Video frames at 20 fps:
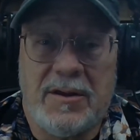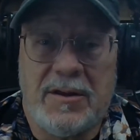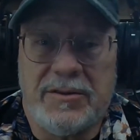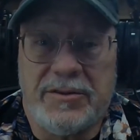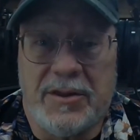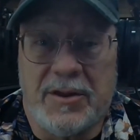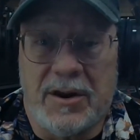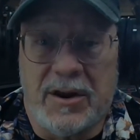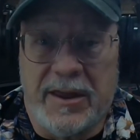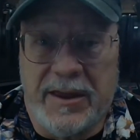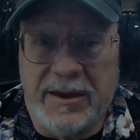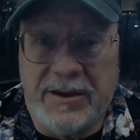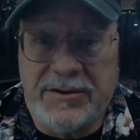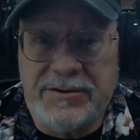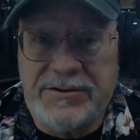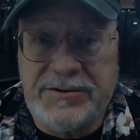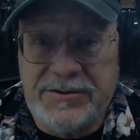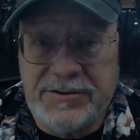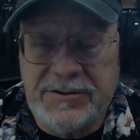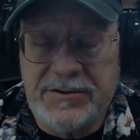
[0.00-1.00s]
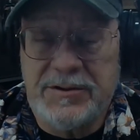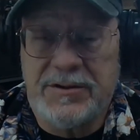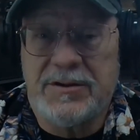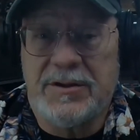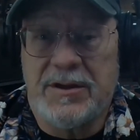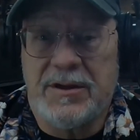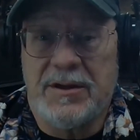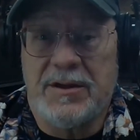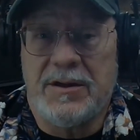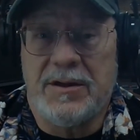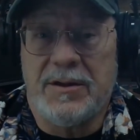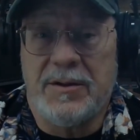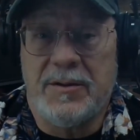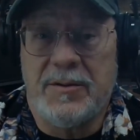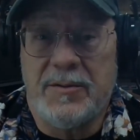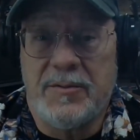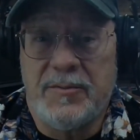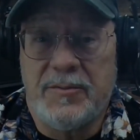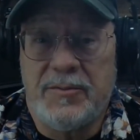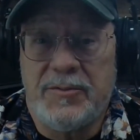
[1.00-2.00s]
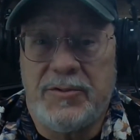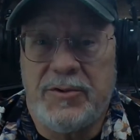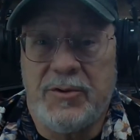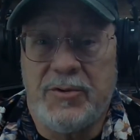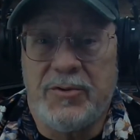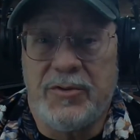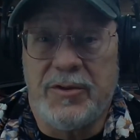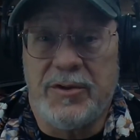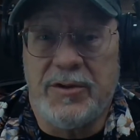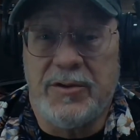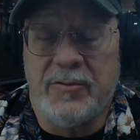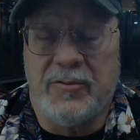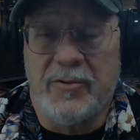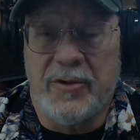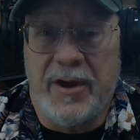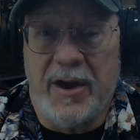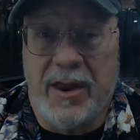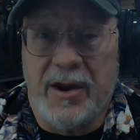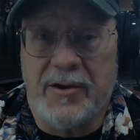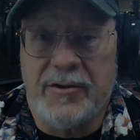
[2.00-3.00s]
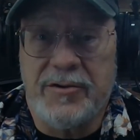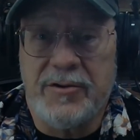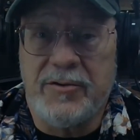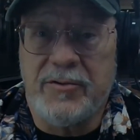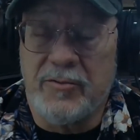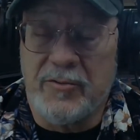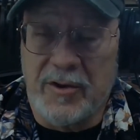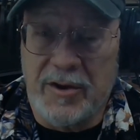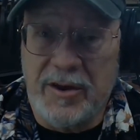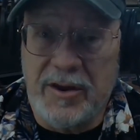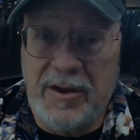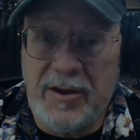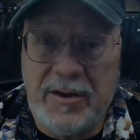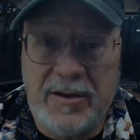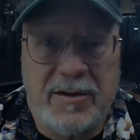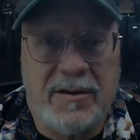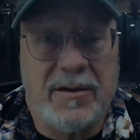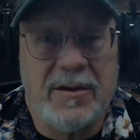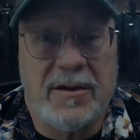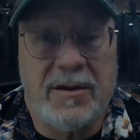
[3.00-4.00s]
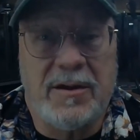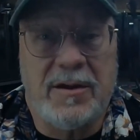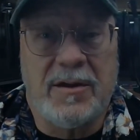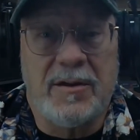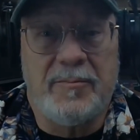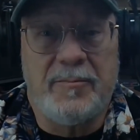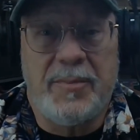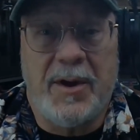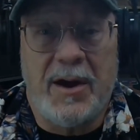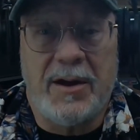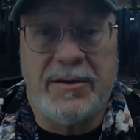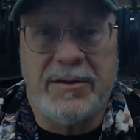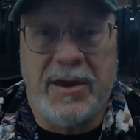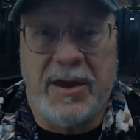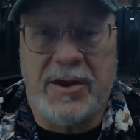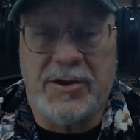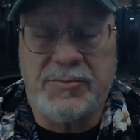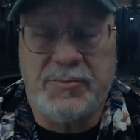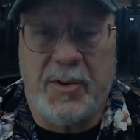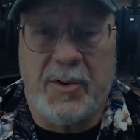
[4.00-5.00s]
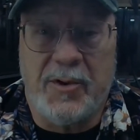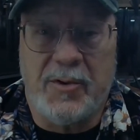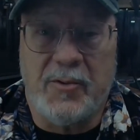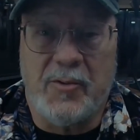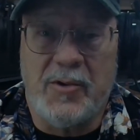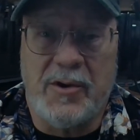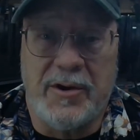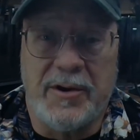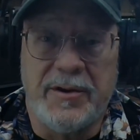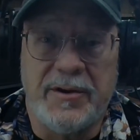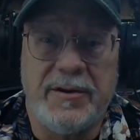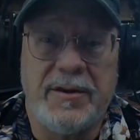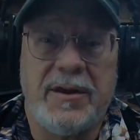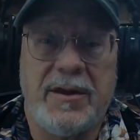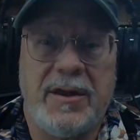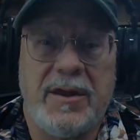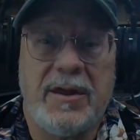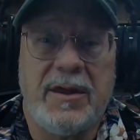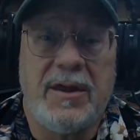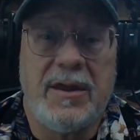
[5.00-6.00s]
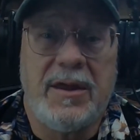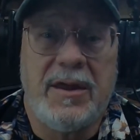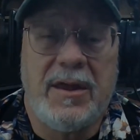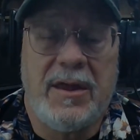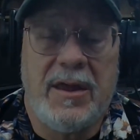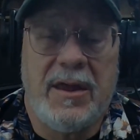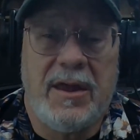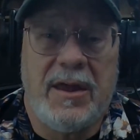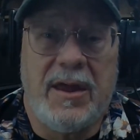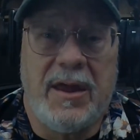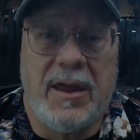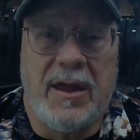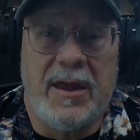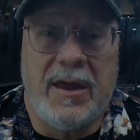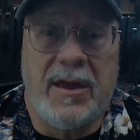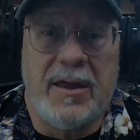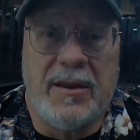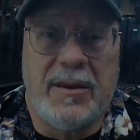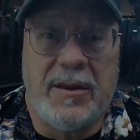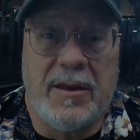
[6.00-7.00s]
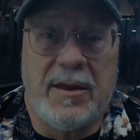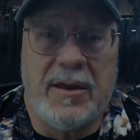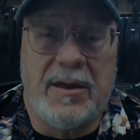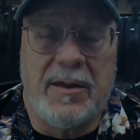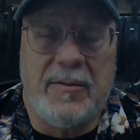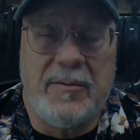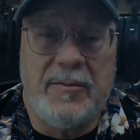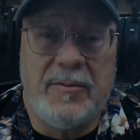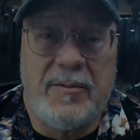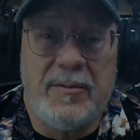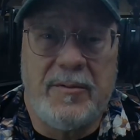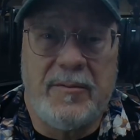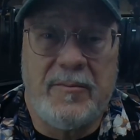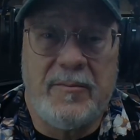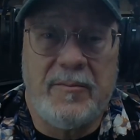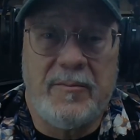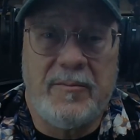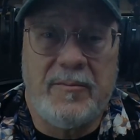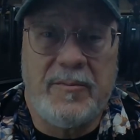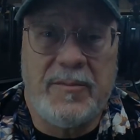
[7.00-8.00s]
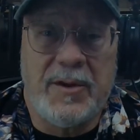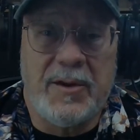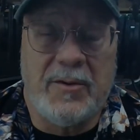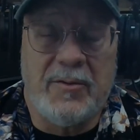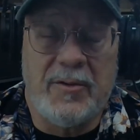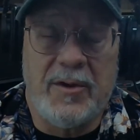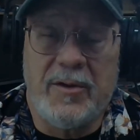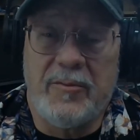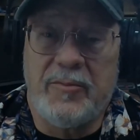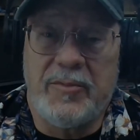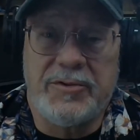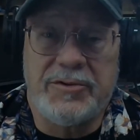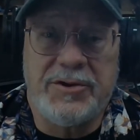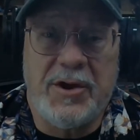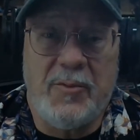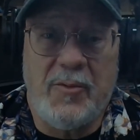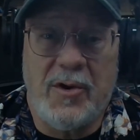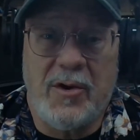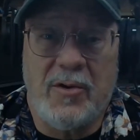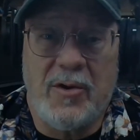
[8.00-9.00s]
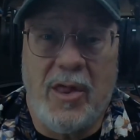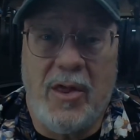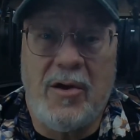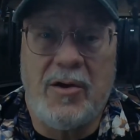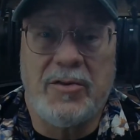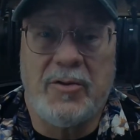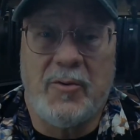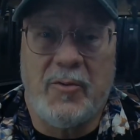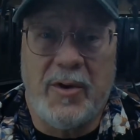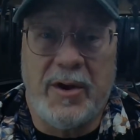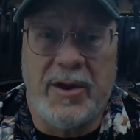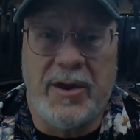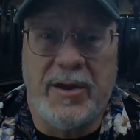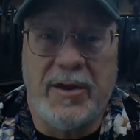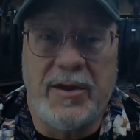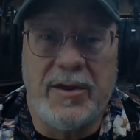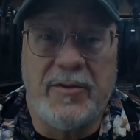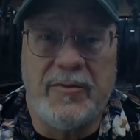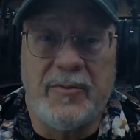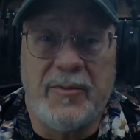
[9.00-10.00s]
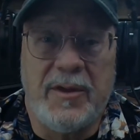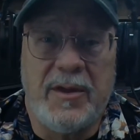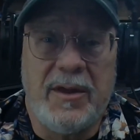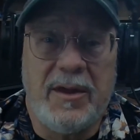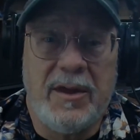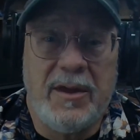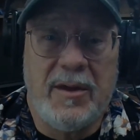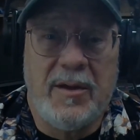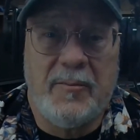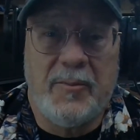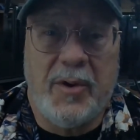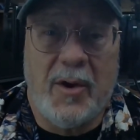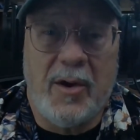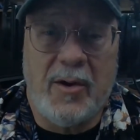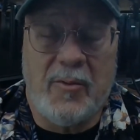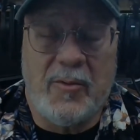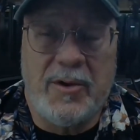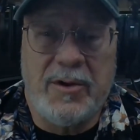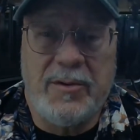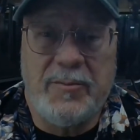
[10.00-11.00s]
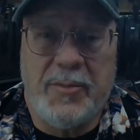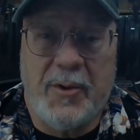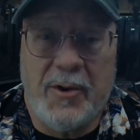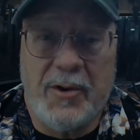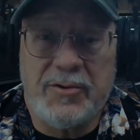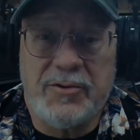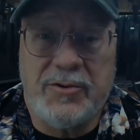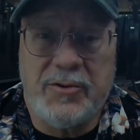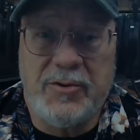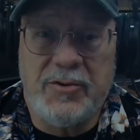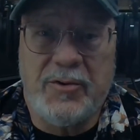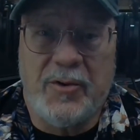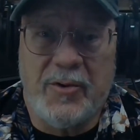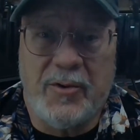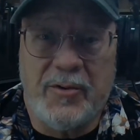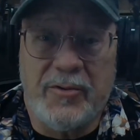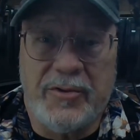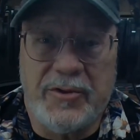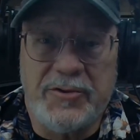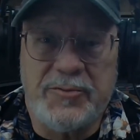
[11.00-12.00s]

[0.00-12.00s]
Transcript: links to the Reality Really podcast, part 1. And, if somewhere along the way in part 1, part 2, or this